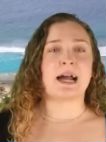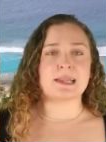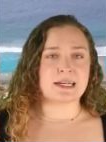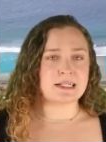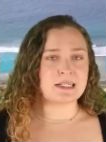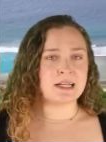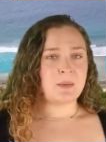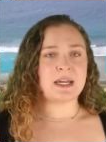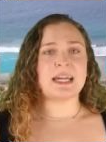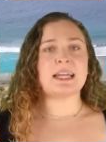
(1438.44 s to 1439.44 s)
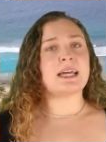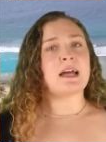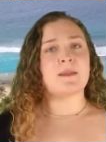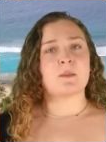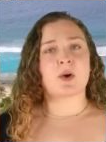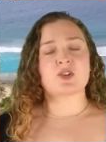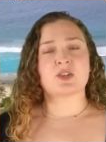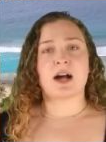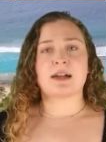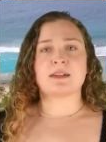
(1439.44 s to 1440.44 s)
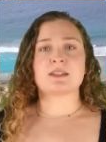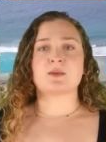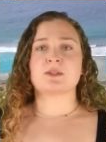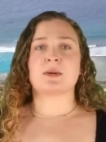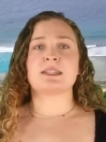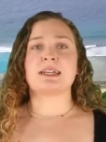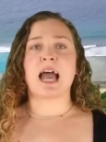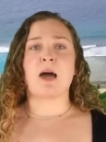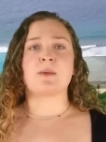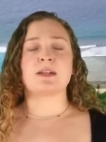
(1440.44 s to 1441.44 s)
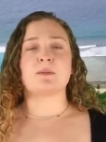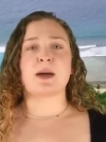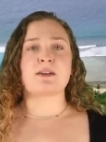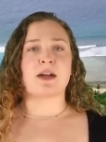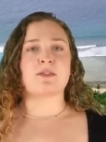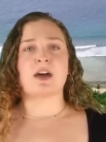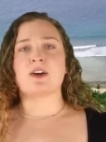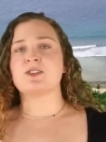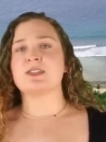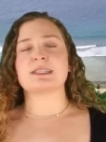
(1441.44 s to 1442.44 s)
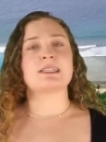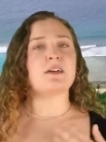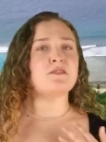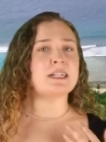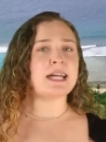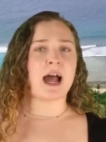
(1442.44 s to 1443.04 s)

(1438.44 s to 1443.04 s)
Island. Bikini in the Marshall Islands was once inhabited by around 170